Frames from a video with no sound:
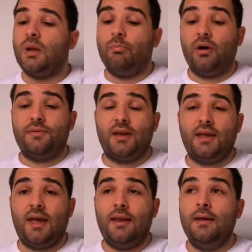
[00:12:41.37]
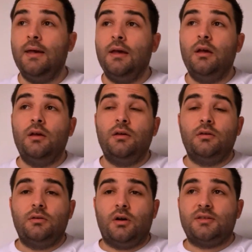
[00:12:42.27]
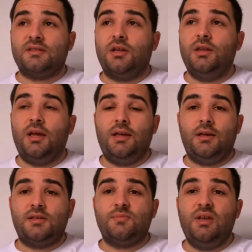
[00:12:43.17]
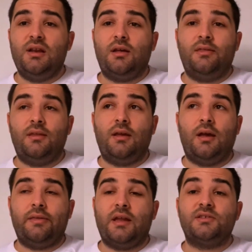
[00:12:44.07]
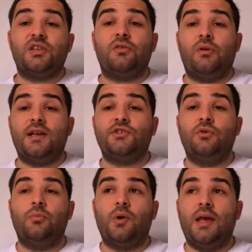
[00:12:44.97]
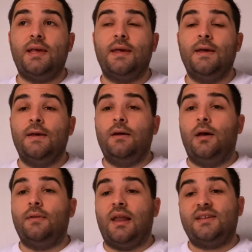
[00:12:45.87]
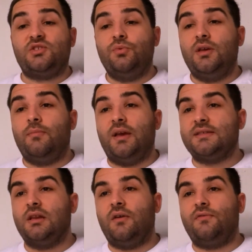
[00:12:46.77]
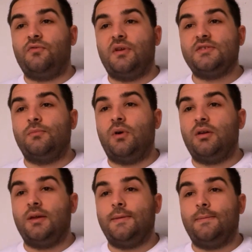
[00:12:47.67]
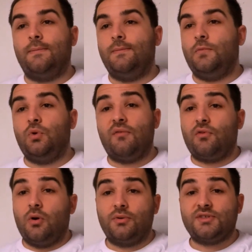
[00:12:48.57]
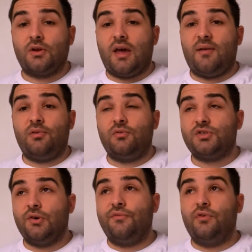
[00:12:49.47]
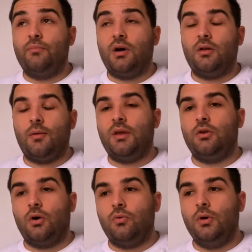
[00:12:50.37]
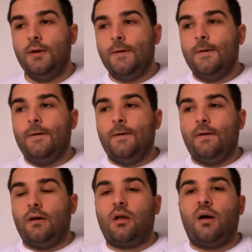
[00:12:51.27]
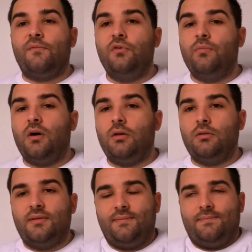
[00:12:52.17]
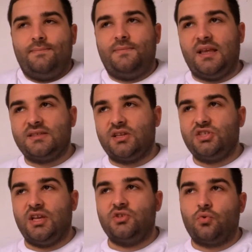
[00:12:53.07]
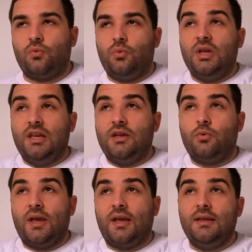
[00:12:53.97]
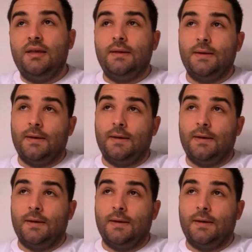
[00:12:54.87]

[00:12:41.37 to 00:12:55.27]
But then again, on Sunday it's Milan, and then it's international break. In the last week, basically, of the transfer market, you never know what's going to happen. There's no football. No club football. Things can change really quickly.